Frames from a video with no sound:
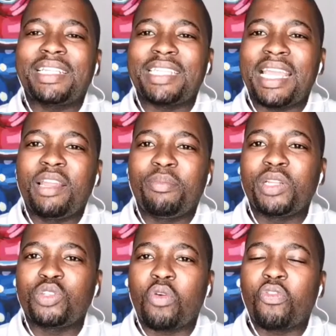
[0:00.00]
that
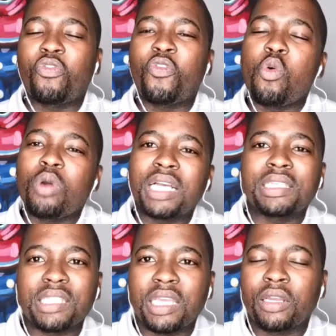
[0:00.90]
element of
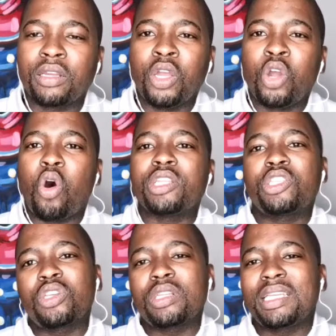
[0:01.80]
focusing
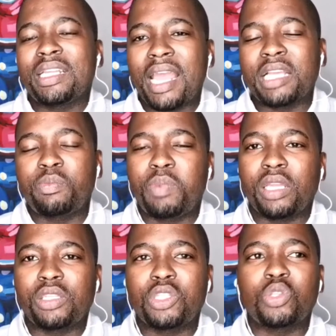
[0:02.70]
on certain
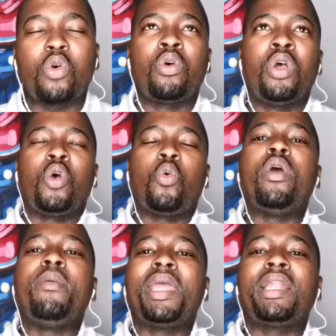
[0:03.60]
aspects. So
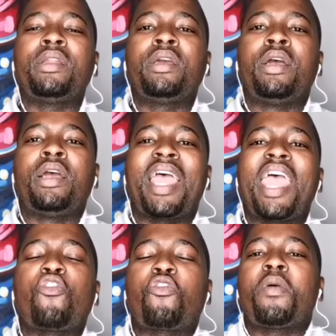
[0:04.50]
women
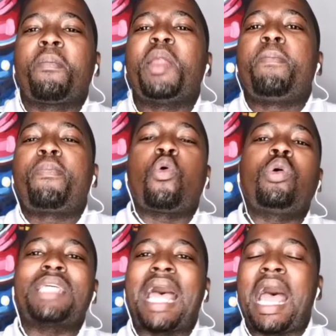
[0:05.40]
have been
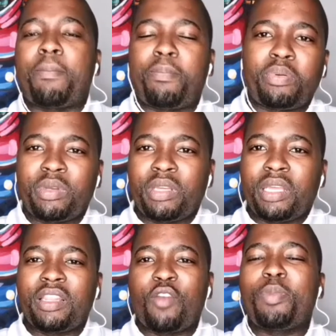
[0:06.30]
brought up,
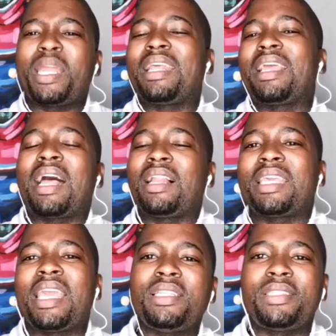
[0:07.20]
they've been
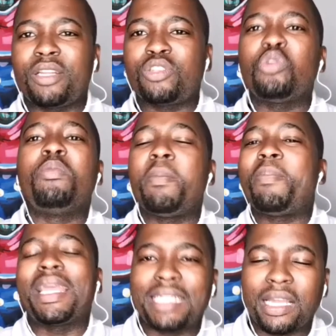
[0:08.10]
inculcated to be
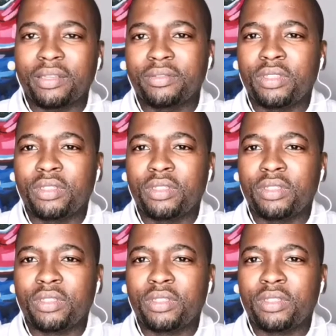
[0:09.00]
better,